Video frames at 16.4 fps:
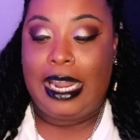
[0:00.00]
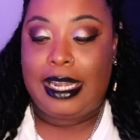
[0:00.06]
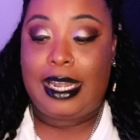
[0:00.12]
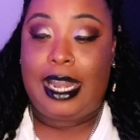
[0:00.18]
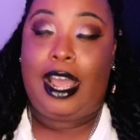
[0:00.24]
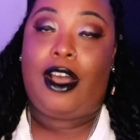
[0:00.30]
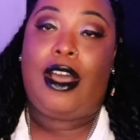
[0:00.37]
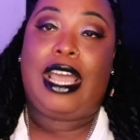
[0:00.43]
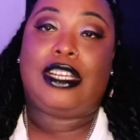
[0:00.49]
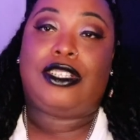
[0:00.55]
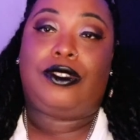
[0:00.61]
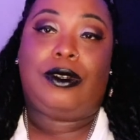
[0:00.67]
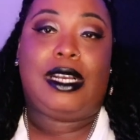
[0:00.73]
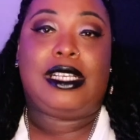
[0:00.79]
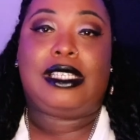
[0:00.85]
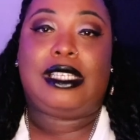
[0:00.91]
Now, as
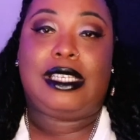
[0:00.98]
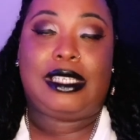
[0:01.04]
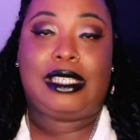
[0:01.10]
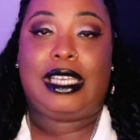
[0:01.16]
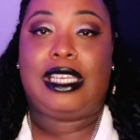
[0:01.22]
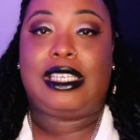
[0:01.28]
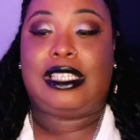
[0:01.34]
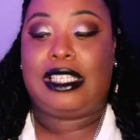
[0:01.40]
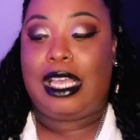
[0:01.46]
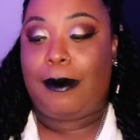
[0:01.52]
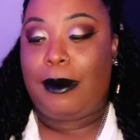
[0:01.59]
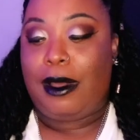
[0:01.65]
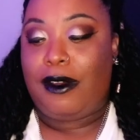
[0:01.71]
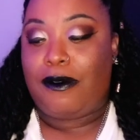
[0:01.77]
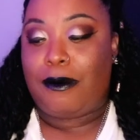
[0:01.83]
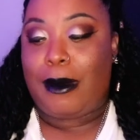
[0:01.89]
you guys can see,
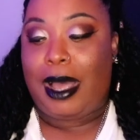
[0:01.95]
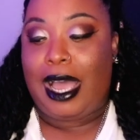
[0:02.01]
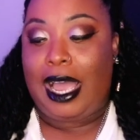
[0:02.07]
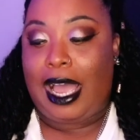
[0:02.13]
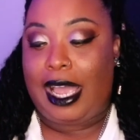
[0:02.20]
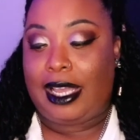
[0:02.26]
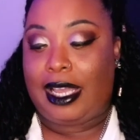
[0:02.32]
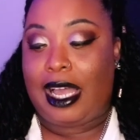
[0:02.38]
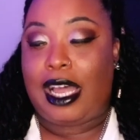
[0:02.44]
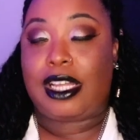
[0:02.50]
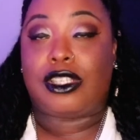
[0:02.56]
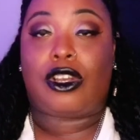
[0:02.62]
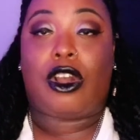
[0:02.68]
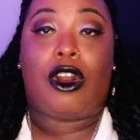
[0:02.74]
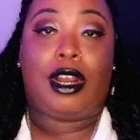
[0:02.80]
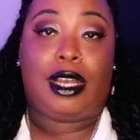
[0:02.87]
some of my
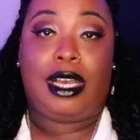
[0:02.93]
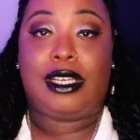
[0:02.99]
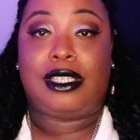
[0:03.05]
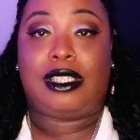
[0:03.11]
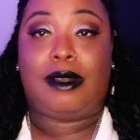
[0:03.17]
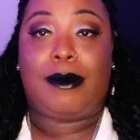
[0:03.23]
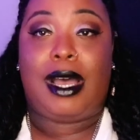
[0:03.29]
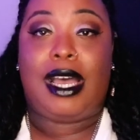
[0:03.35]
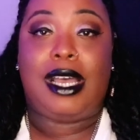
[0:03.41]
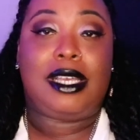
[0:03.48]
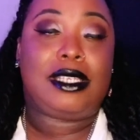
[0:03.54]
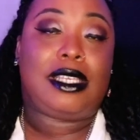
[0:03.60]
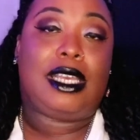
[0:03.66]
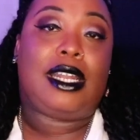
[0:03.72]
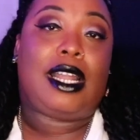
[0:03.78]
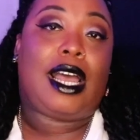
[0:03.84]
icons are
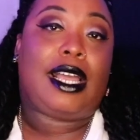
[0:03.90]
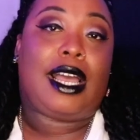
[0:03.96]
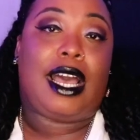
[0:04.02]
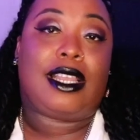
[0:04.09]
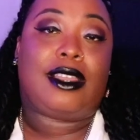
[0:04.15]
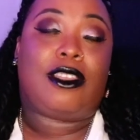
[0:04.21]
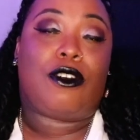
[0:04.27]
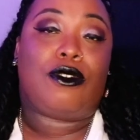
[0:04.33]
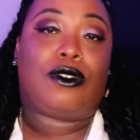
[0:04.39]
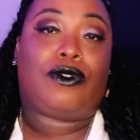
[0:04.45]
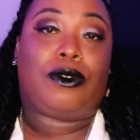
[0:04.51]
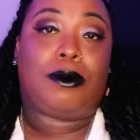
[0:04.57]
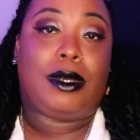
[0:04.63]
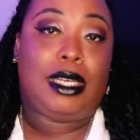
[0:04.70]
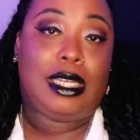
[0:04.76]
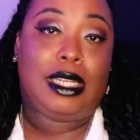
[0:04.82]
customized and I got those
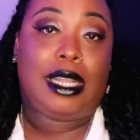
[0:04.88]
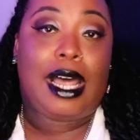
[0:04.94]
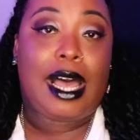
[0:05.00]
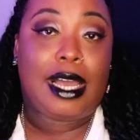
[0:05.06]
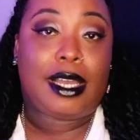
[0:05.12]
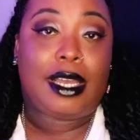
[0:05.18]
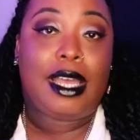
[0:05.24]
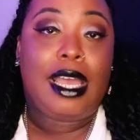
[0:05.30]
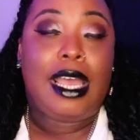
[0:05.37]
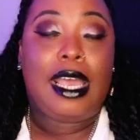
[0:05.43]
from GoodLock,